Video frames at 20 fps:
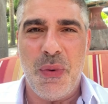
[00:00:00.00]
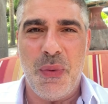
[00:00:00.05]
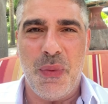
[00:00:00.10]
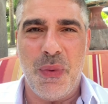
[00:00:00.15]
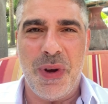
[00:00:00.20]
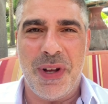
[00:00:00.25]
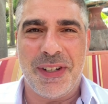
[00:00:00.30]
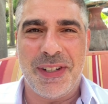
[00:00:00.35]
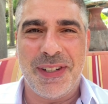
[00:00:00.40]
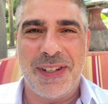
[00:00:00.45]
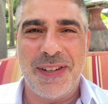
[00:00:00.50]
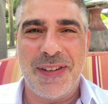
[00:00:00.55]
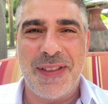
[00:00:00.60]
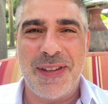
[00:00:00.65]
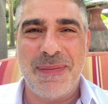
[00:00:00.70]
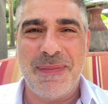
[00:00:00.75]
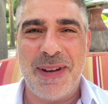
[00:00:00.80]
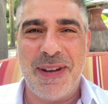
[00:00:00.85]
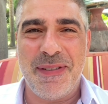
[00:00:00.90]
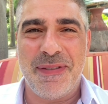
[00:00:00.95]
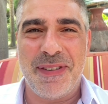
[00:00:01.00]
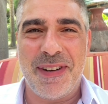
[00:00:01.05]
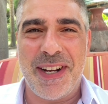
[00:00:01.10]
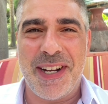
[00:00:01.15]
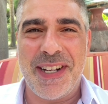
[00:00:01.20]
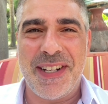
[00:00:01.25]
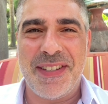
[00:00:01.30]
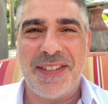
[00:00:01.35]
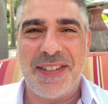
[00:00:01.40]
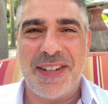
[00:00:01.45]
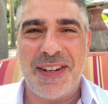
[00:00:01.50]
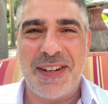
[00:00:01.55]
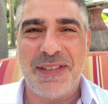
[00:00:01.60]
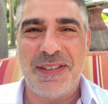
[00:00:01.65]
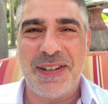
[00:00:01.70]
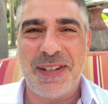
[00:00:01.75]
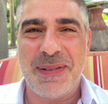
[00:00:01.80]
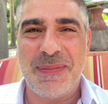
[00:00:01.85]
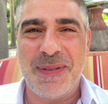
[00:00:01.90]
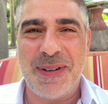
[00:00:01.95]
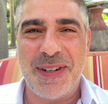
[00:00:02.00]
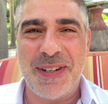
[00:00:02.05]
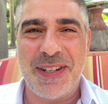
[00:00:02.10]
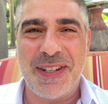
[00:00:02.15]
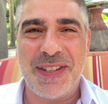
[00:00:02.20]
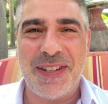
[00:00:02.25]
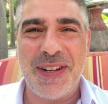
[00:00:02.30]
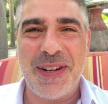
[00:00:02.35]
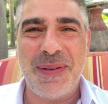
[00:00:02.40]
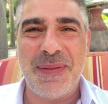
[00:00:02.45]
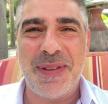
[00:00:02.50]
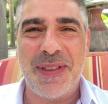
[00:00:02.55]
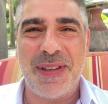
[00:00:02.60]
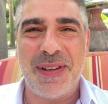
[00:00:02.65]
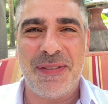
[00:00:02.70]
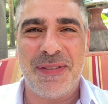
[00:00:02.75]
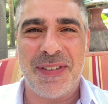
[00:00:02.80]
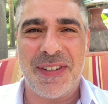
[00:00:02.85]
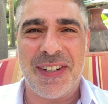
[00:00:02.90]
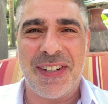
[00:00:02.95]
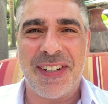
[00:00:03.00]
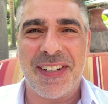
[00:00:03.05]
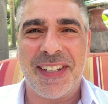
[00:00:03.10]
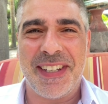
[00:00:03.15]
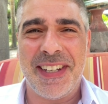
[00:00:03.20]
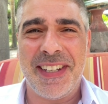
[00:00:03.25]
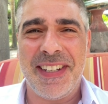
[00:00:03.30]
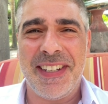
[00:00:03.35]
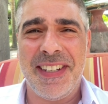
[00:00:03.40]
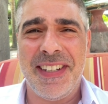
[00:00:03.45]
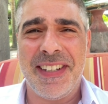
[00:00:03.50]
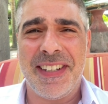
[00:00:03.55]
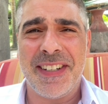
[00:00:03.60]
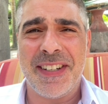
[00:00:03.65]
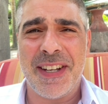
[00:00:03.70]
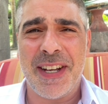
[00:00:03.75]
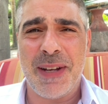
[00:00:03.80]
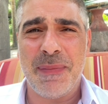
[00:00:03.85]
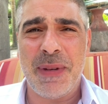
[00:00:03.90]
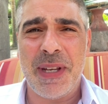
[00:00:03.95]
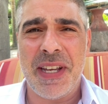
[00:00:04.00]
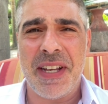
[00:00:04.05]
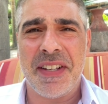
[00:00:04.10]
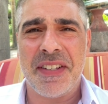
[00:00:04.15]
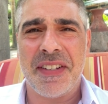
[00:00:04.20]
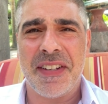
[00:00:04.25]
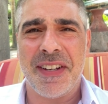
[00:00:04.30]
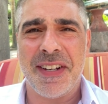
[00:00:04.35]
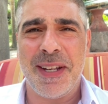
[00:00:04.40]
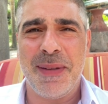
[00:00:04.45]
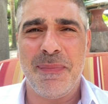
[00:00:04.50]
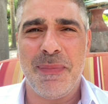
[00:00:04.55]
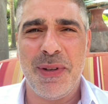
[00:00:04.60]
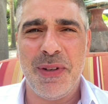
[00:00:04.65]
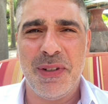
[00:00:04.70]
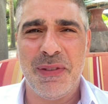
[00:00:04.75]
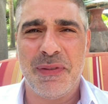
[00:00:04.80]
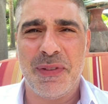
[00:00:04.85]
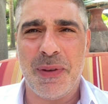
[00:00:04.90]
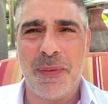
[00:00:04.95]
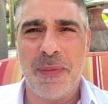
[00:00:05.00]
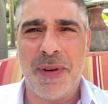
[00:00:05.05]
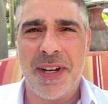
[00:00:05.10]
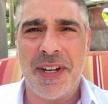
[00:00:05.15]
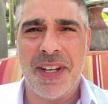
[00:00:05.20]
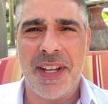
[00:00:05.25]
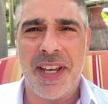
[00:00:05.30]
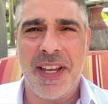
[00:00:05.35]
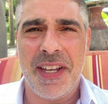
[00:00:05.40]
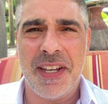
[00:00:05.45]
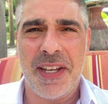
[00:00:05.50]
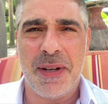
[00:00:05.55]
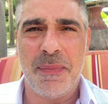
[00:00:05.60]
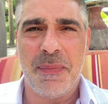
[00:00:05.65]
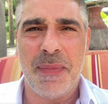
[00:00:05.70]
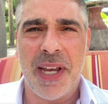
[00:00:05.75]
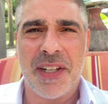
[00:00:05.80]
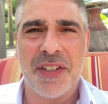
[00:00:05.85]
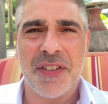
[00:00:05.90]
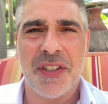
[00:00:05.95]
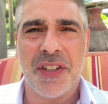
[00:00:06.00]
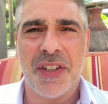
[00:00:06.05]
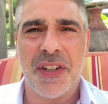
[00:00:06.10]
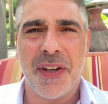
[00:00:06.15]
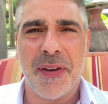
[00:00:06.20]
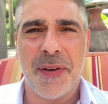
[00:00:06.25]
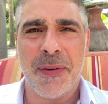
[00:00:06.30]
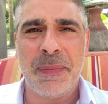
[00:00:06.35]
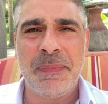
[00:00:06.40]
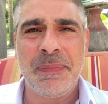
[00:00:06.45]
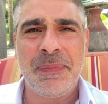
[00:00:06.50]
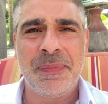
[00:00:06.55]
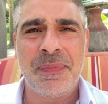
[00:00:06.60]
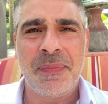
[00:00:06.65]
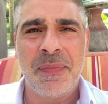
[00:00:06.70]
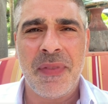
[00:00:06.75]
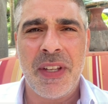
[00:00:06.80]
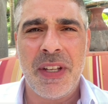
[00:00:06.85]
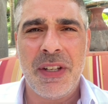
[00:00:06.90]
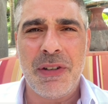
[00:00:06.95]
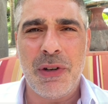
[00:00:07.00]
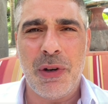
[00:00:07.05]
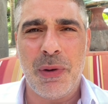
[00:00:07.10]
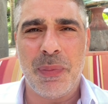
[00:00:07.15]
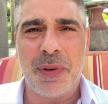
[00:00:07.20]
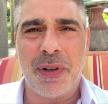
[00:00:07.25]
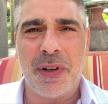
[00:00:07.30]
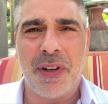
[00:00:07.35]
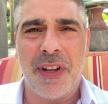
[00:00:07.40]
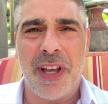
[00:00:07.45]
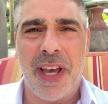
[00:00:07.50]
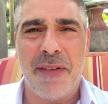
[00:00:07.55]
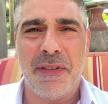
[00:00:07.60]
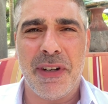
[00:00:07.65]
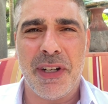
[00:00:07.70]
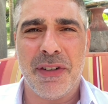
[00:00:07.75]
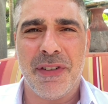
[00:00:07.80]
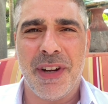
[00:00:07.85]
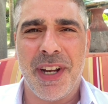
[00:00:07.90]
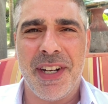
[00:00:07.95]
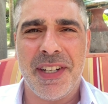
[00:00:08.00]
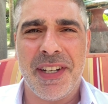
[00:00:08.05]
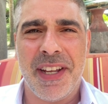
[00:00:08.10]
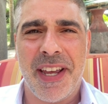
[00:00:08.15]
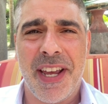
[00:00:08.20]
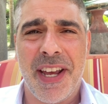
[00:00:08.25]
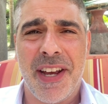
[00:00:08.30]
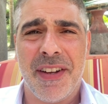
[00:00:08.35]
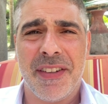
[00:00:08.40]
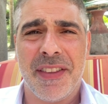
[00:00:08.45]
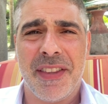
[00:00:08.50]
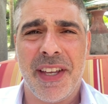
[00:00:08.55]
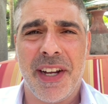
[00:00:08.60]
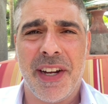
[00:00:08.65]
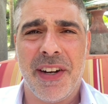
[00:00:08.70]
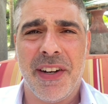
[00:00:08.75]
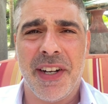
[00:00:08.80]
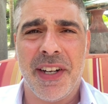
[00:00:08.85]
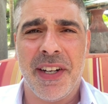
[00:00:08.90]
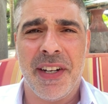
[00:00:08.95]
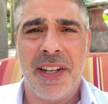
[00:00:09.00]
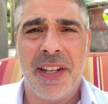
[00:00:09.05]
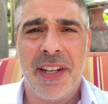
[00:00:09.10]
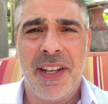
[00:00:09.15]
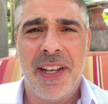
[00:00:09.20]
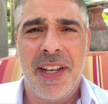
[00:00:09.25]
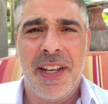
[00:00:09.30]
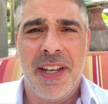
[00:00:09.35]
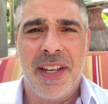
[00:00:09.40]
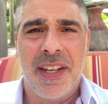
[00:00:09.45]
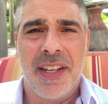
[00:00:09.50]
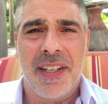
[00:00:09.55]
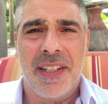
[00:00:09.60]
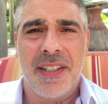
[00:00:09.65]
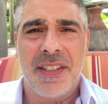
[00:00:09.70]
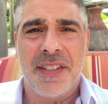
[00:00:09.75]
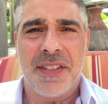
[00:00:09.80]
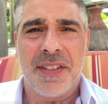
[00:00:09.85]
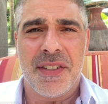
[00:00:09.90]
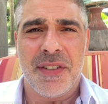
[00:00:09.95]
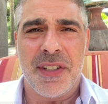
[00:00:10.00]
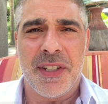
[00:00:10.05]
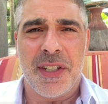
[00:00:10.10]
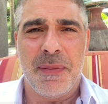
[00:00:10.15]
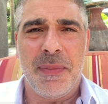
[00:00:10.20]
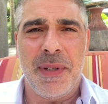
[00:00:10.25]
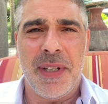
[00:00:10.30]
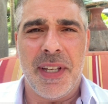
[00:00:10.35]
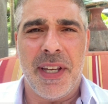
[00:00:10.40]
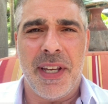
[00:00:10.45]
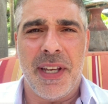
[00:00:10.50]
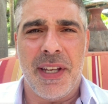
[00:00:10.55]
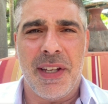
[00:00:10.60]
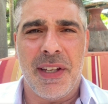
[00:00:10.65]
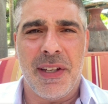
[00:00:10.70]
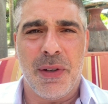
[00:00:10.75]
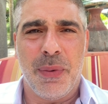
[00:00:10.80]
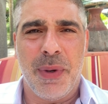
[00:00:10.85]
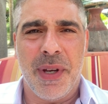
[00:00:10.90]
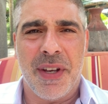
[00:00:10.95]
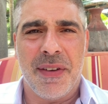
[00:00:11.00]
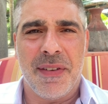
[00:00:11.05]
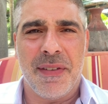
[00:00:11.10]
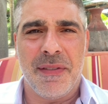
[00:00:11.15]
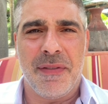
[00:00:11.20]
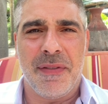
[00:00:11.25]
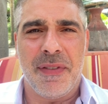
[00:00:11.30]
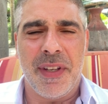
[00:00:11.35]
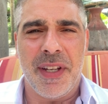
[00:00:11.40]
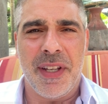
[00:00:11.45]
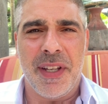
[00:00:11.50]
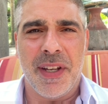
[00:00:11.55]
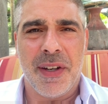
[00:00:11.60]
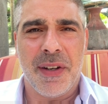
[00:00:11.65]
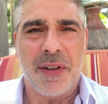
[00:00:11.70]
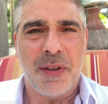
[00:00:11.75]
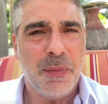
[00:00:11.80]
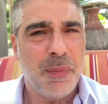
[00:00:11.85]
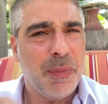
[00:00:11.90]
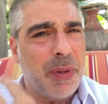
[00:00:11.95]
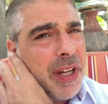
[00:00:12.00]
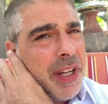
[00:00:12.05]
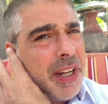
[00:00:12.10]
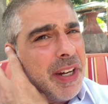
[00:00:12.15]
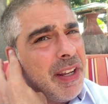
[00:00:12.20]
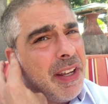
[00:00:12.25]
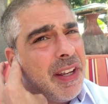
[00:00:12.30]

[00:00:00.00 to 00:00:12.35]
Well, hello there, my friends. Chris Marcus here with you for Arcadia Economics on a beautiful Monday in Mexico. Hope you're all having a great day out there. And this is going to be a quick video, but